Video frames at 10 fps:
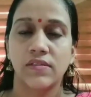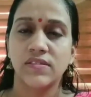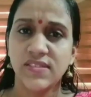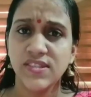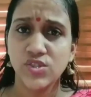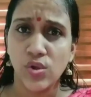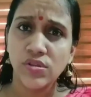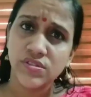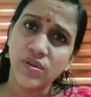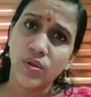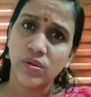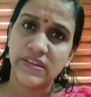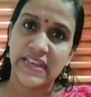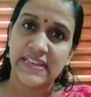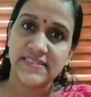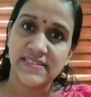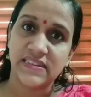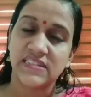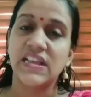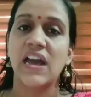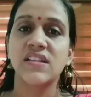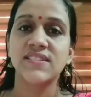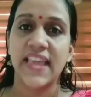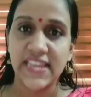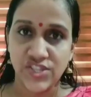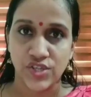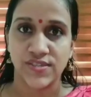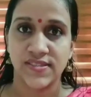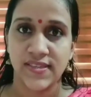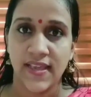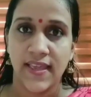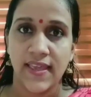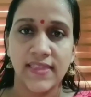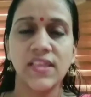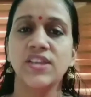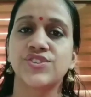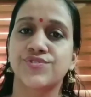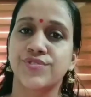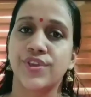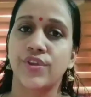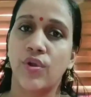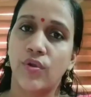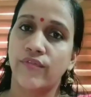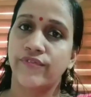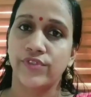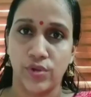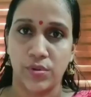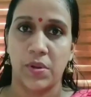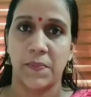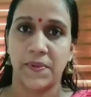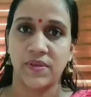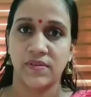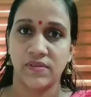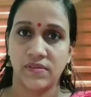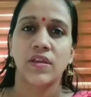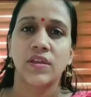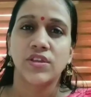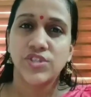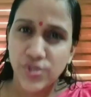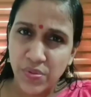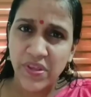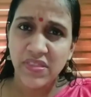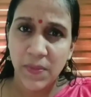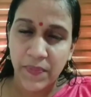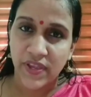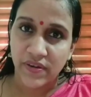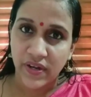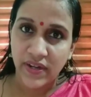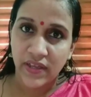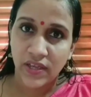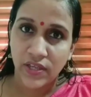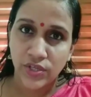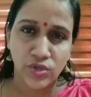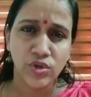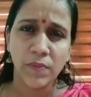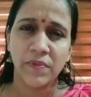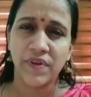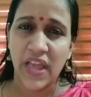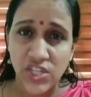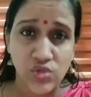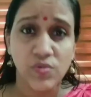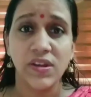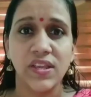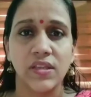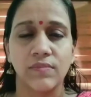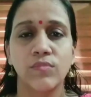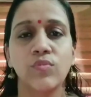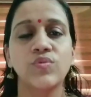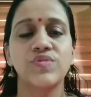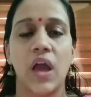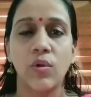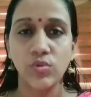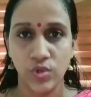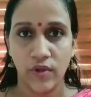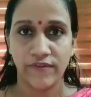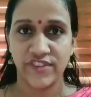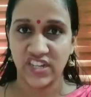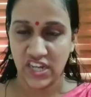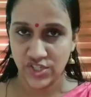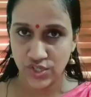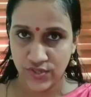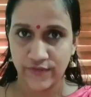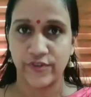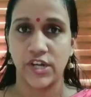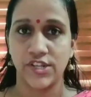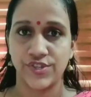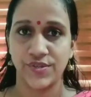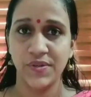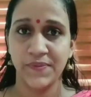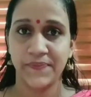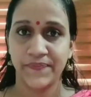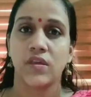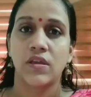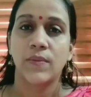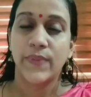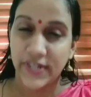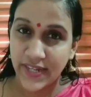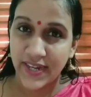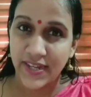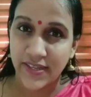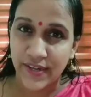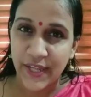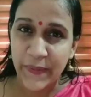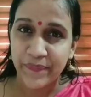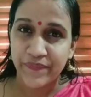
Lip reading: This is also called as Dark Ages in the history of Europe. During the period, Europe gradually moved out of the clutches of religion, particularly